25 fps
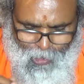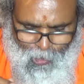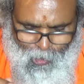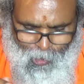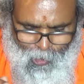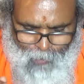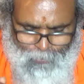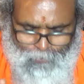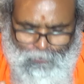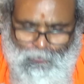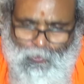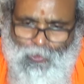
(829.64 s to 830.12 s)

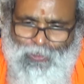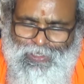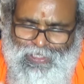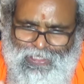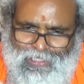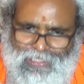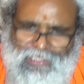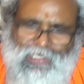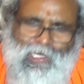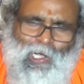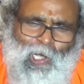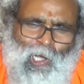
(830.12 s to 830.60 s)

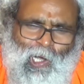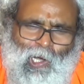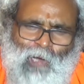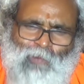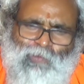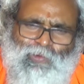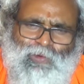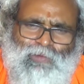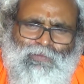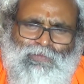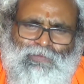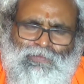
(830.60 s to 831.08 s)
opposite
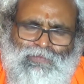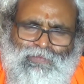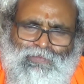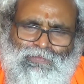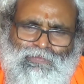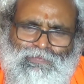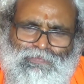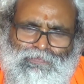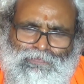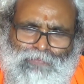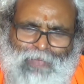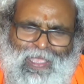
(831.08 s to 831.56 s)
of
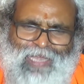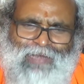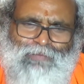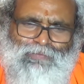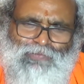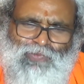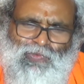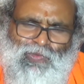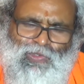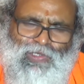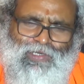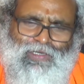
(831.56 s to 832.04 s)

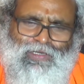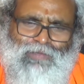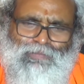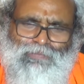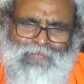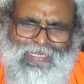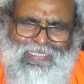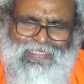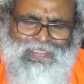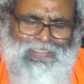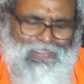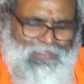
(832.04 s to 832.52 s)
painful,
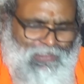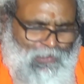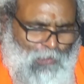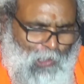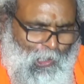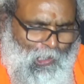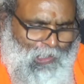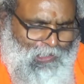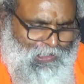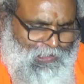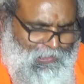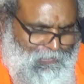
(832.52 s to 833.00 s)
means
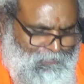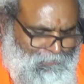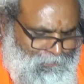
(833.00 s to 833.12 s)
not